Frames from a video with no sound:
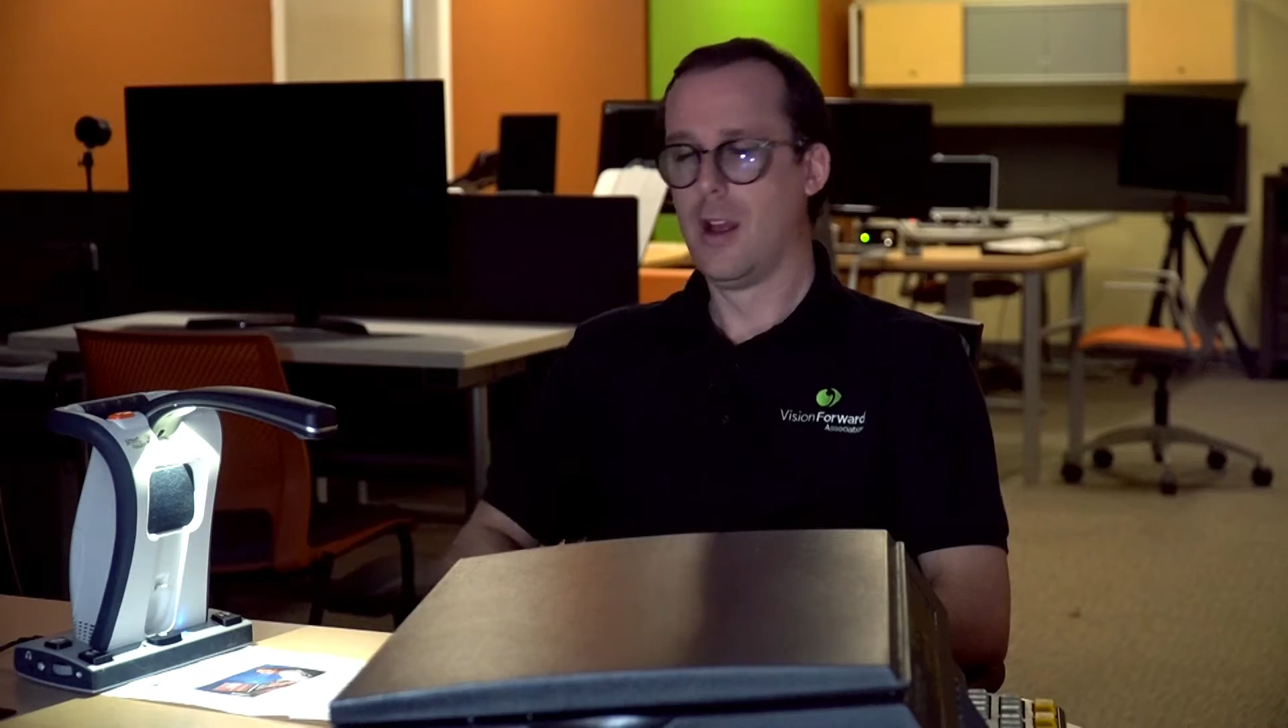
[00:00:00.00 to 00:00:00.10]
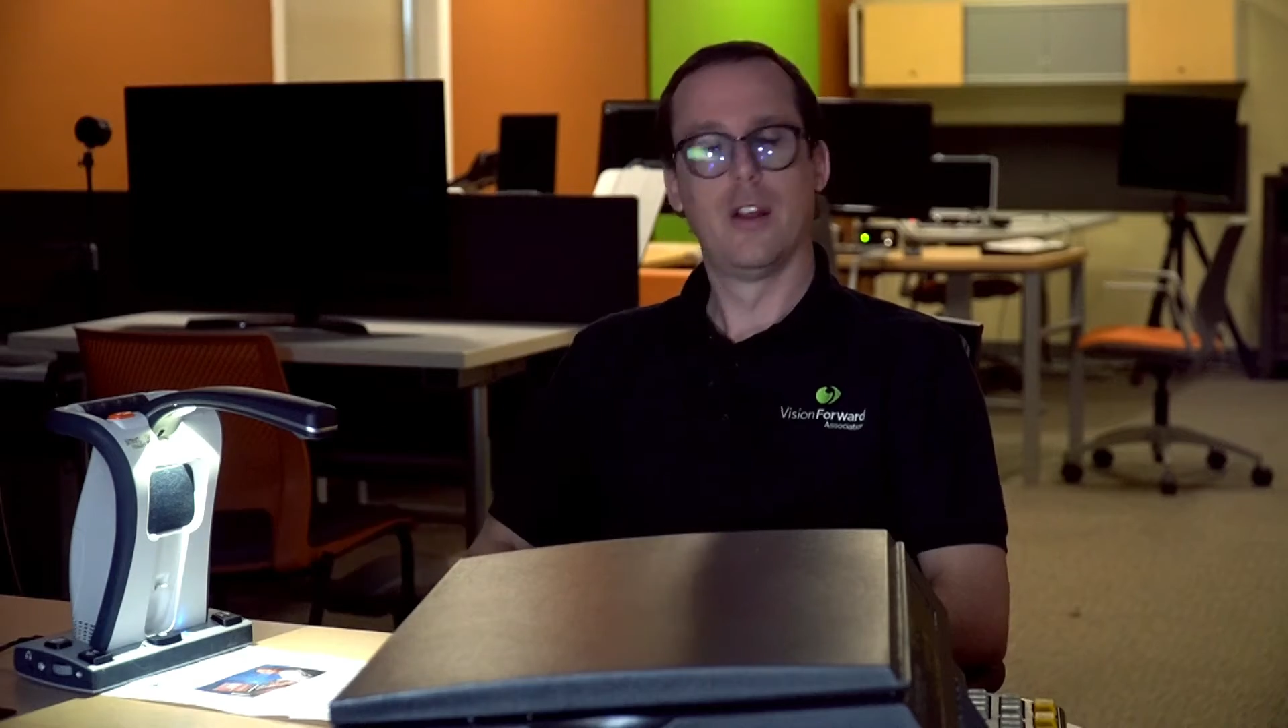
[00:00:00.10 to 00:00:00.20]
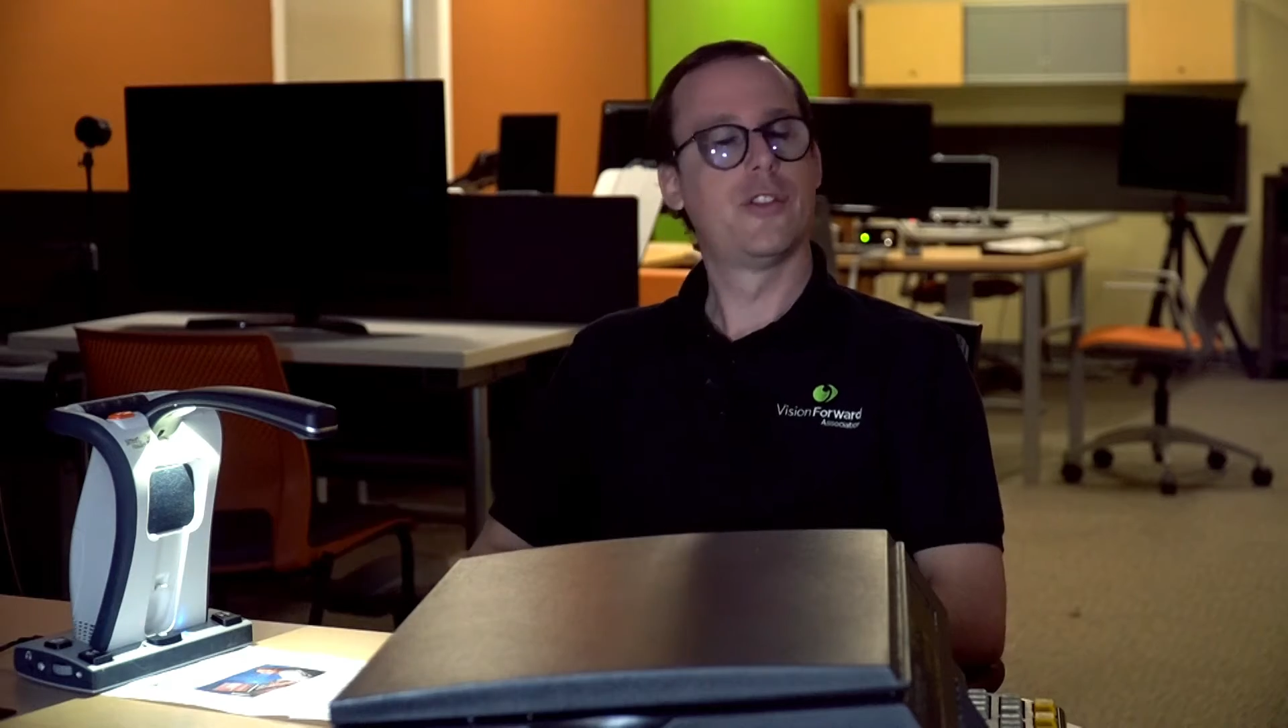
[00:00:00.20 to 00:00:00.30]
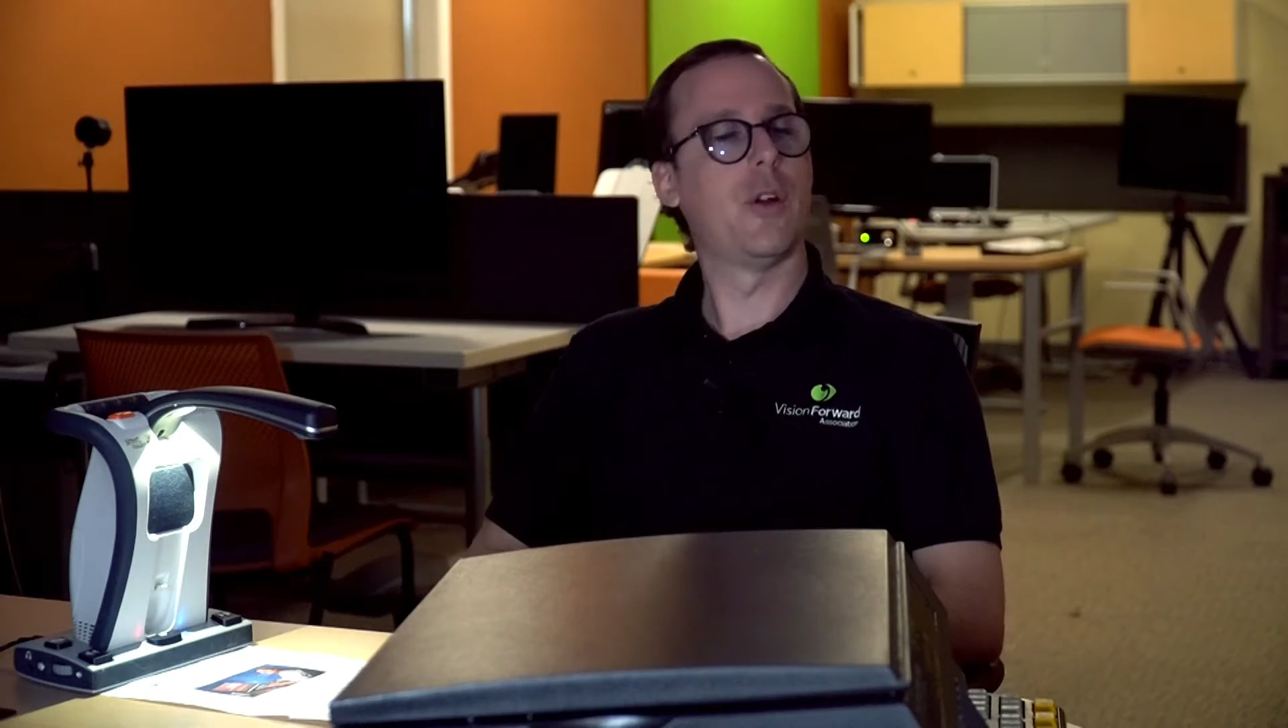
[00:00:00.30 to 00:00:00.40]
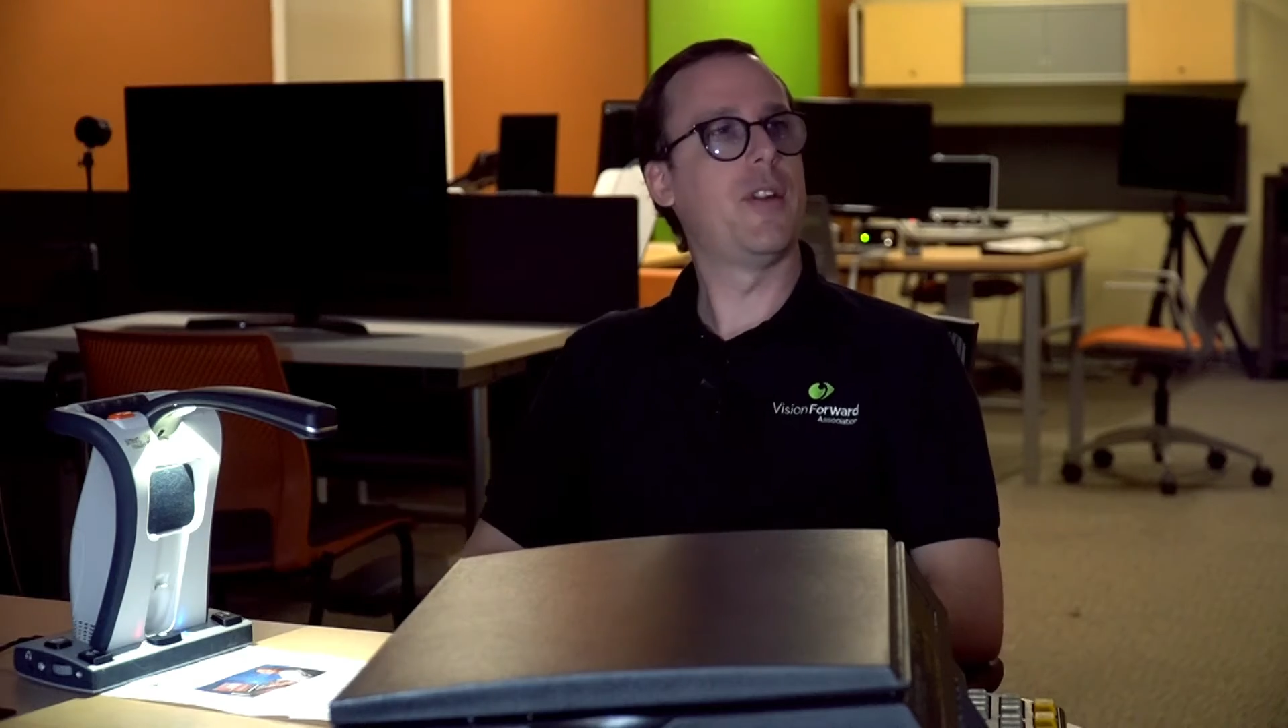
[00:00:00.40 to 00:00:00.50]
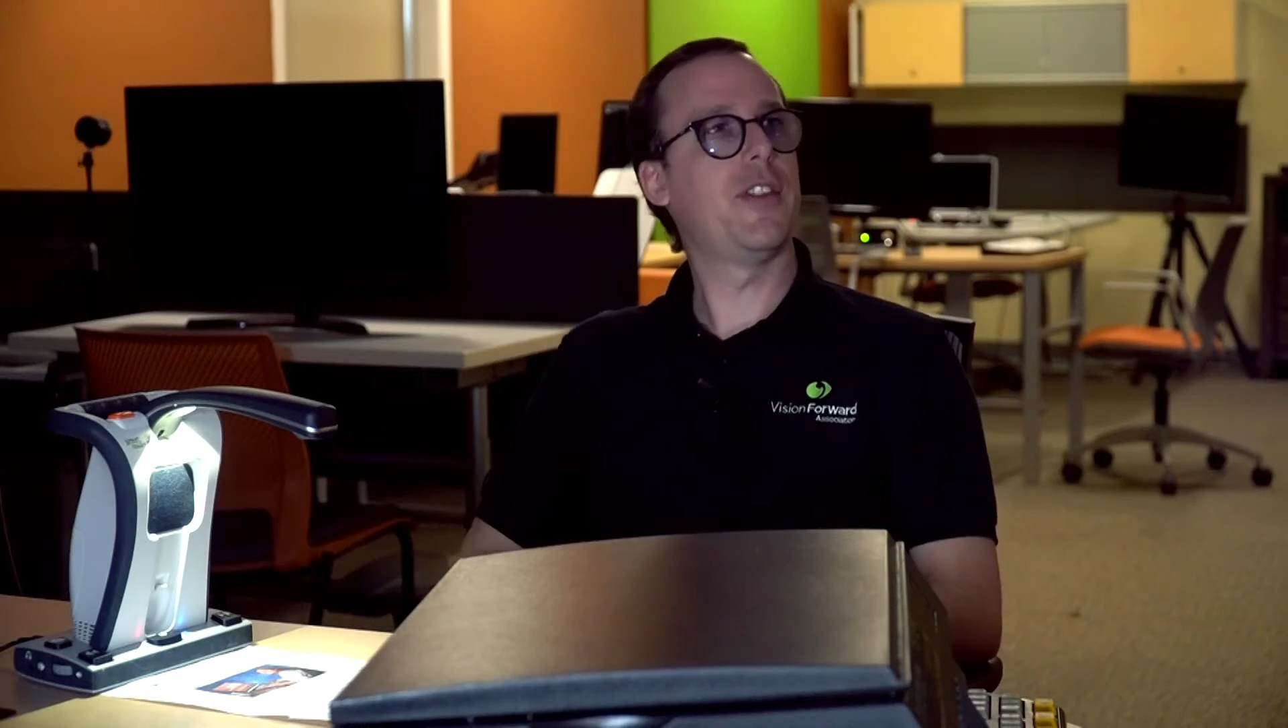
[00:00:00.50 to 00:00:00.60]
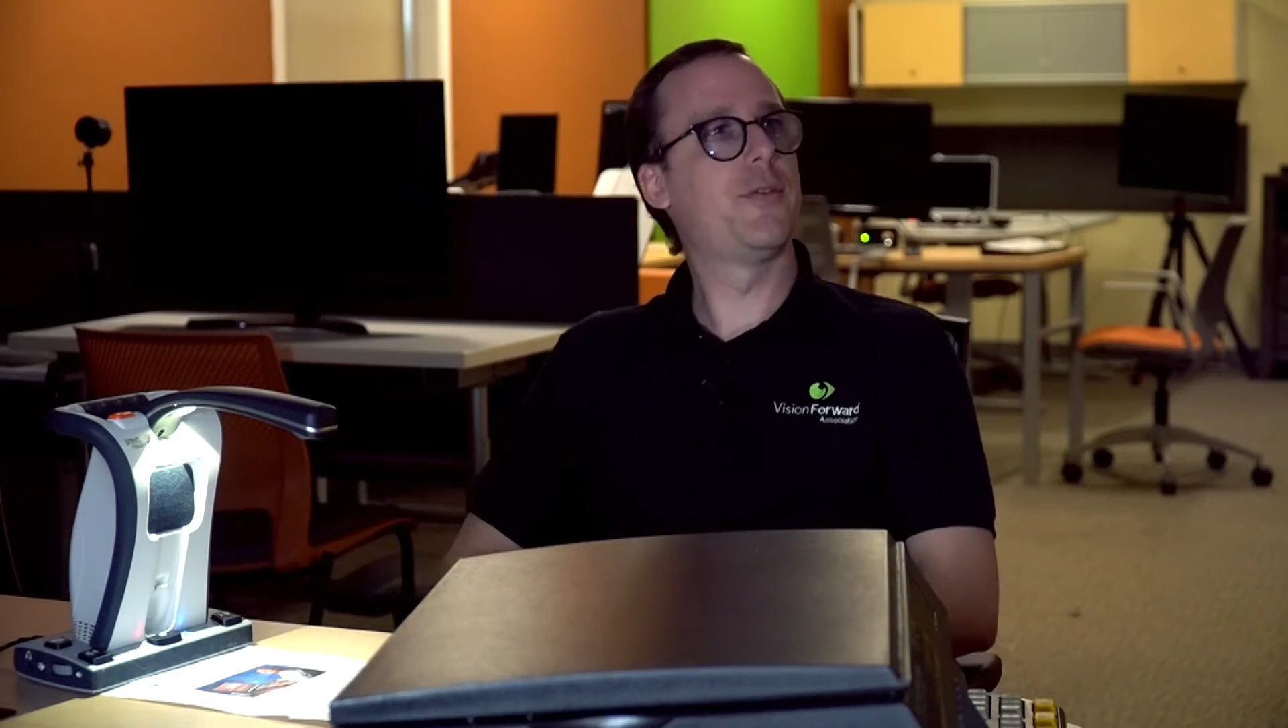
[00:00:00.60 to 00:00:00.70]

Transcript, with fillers: So in